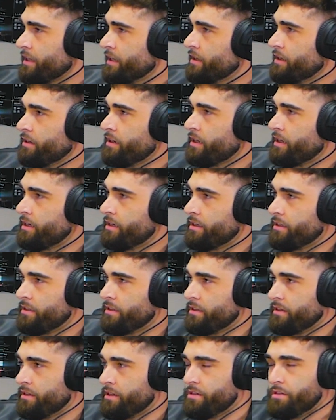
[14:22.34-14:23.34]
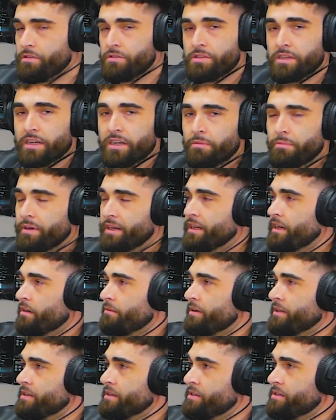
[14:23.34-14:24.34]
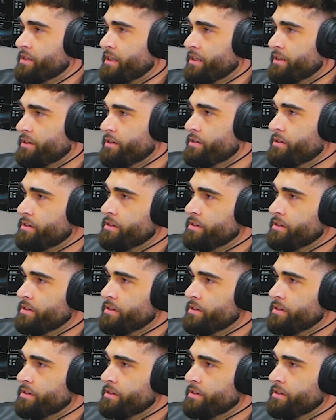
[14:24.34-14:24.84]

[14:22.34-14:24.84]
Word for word: like you're not talking about. This here? is not complaining about these standards.